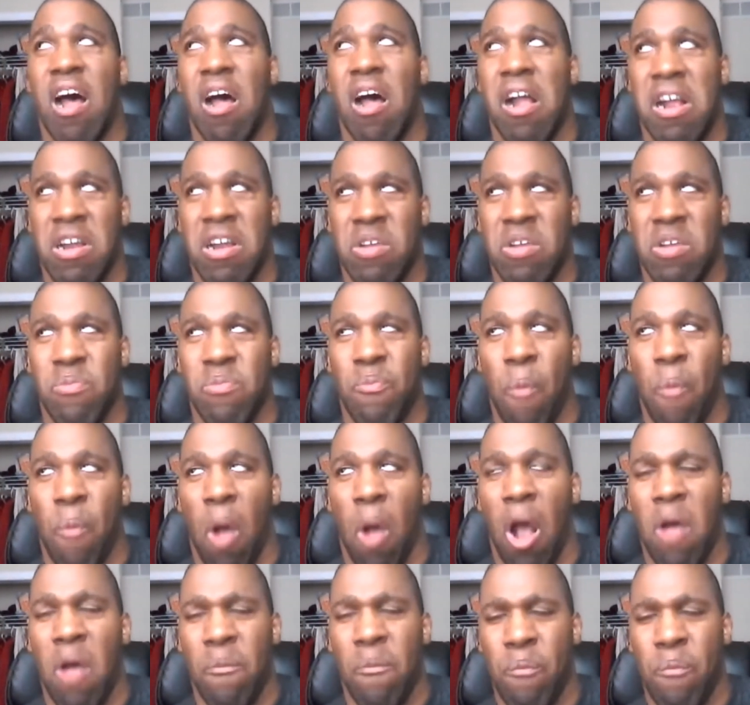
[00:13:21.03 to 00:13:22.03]
How it's
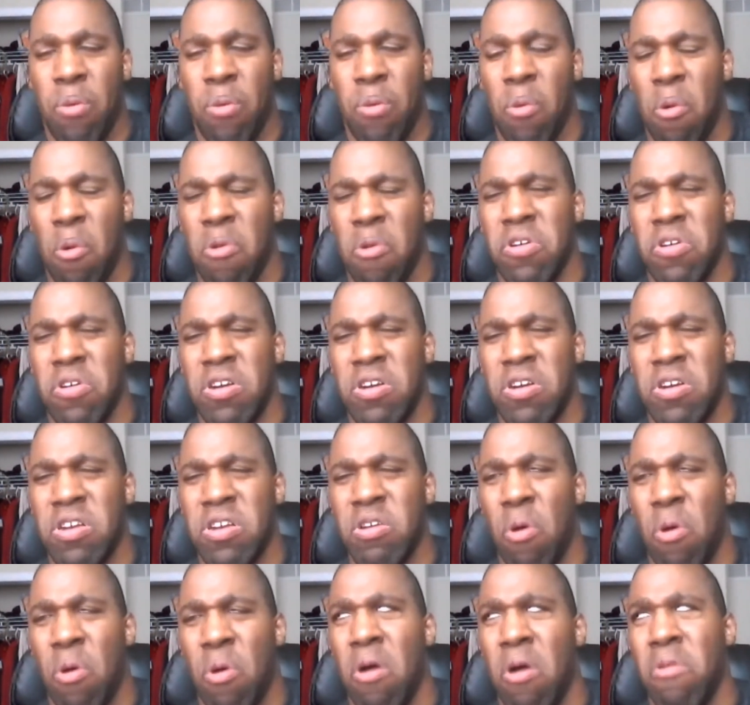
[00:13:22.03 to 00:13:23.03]
important to
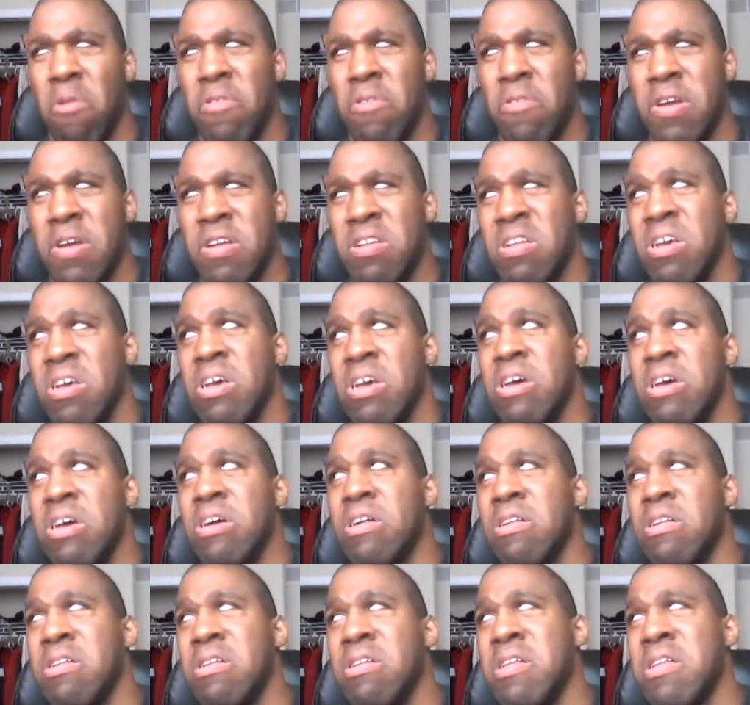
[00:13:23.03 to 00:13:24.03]
always
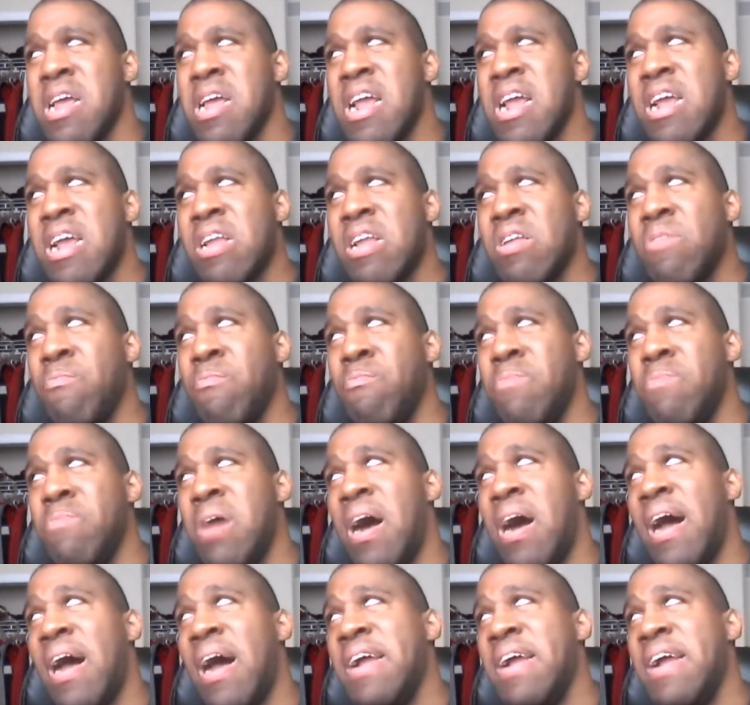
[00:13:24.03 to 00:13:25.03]
lead
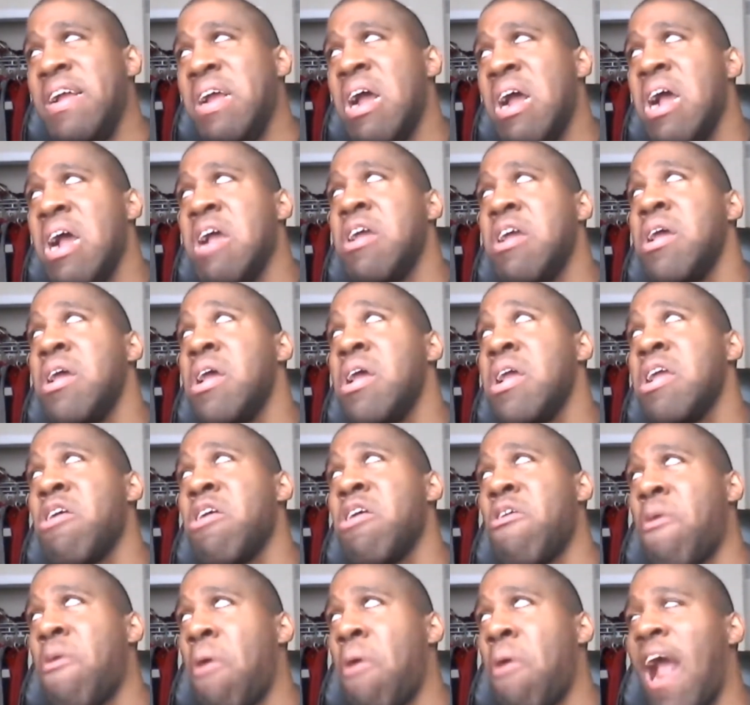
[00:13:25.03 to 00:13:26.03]
by
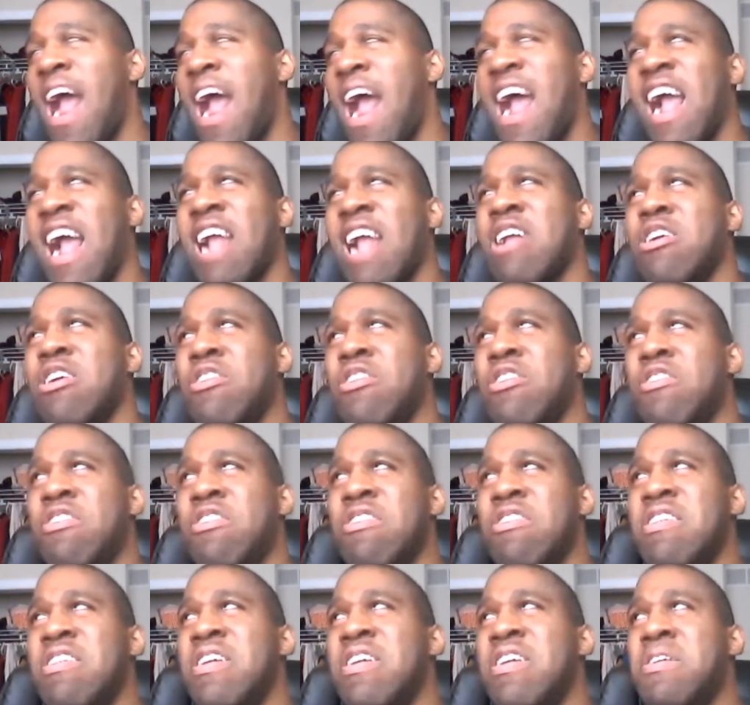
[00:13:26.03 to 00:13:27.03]
your actions
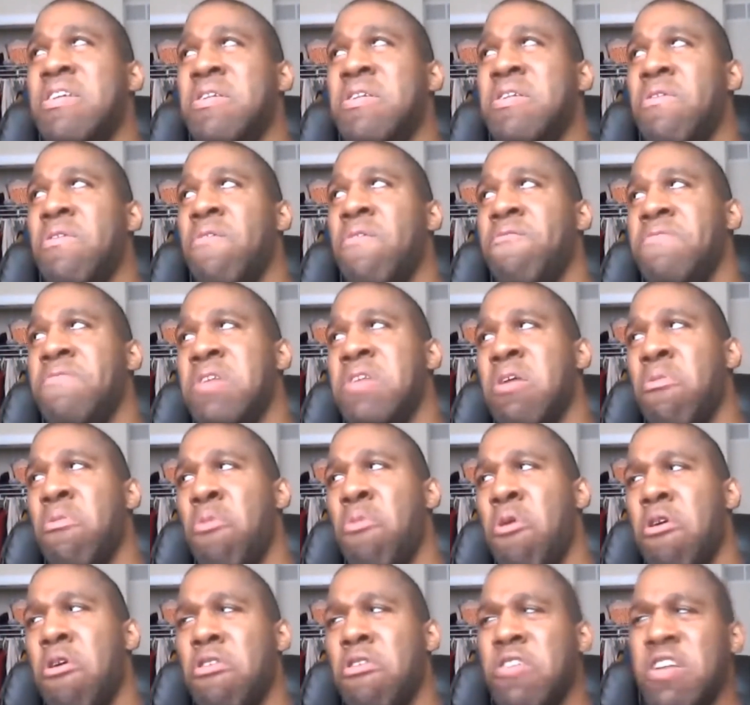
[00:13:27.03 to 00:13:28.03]
instead of your
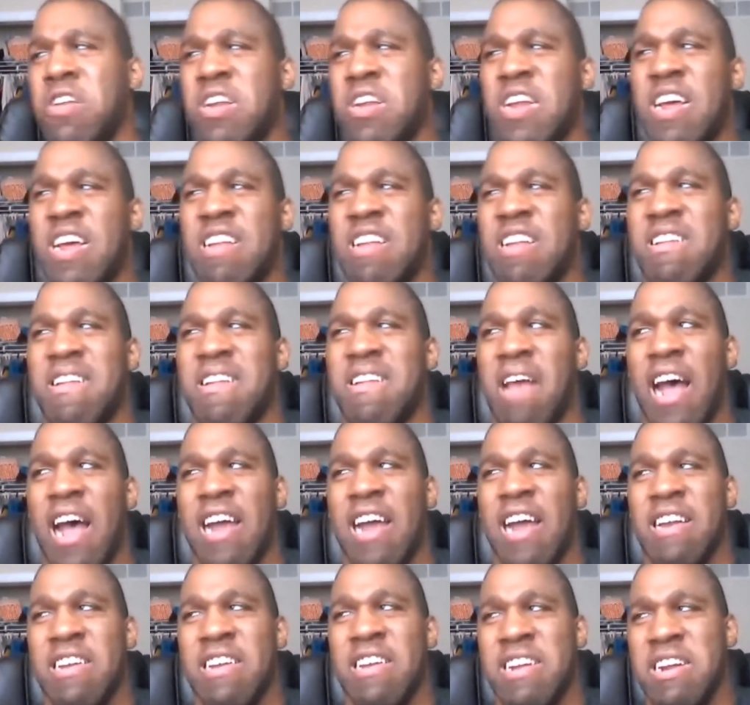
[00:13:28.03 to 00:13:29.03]
words. And as a
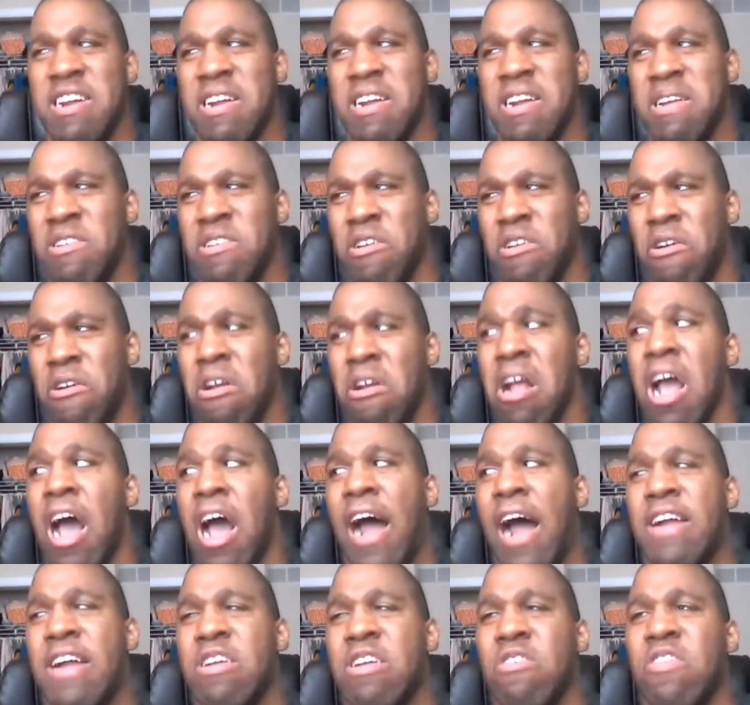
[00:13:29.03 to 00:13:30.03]
teacher, I
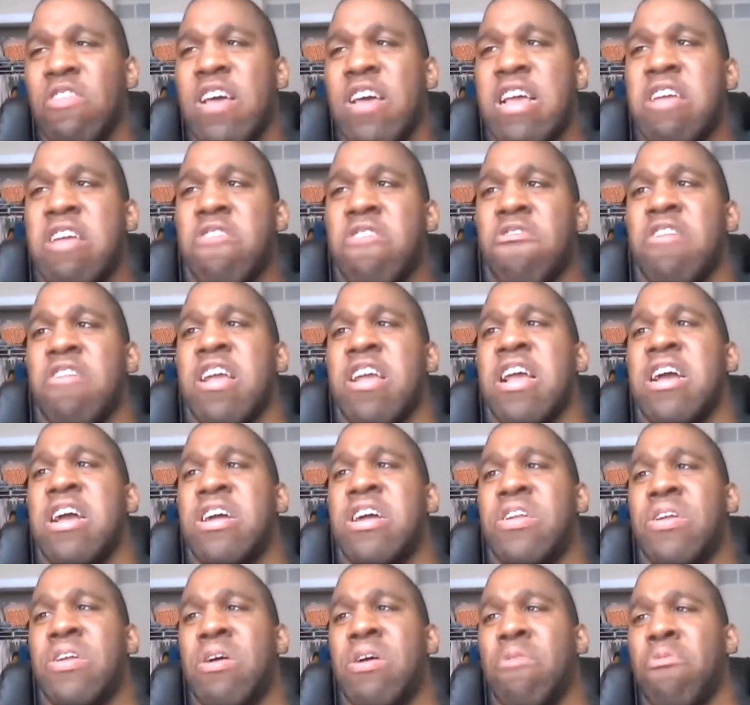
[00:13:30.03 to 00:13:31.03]
know that you
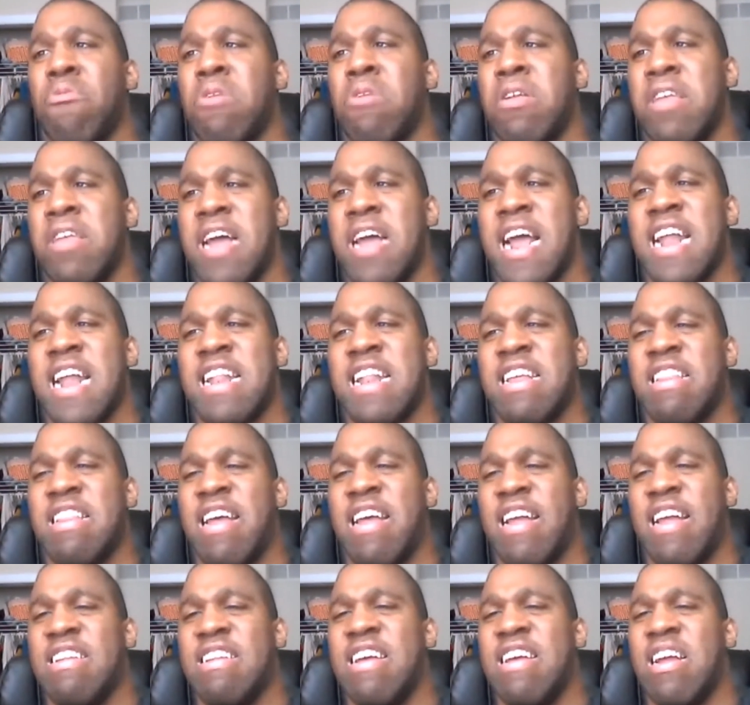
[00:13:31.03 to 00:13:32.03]
can relate to
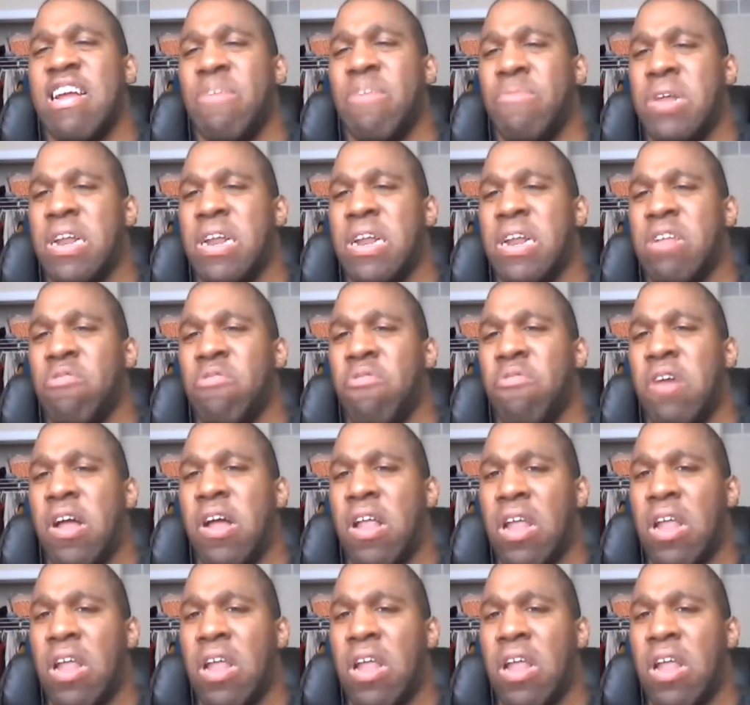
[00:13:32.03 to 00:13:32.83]
that sentiment as well.